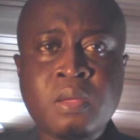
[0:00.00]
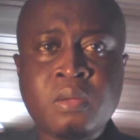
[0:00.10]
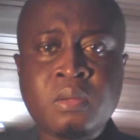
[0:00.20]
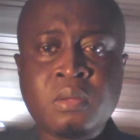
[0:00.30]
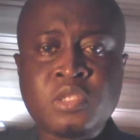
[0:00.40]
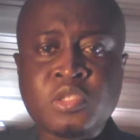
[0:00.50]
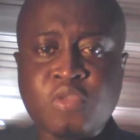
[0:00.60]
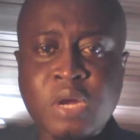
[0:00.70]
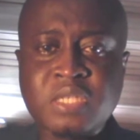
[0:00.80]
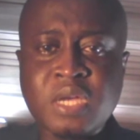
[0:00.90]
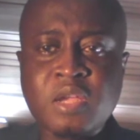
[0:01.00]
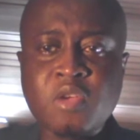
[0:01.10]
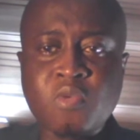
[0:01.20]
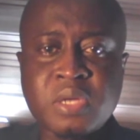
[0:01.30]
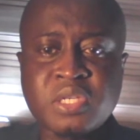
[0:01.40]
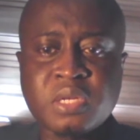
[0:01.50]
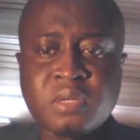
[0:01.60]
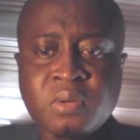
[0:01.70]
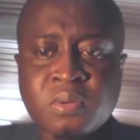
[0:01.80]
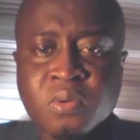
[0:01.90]
Structure your work
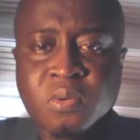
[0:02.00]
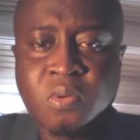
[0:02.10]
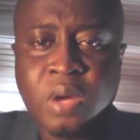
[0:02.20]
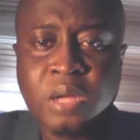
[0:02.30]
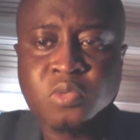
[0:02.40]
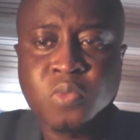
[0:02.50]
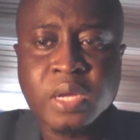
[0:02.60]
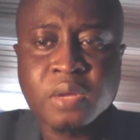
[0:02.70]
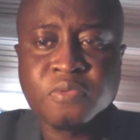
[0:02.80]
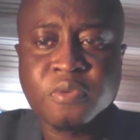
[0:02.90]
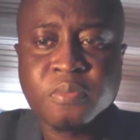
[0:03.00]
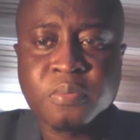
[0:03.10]
schedule whilst working from home.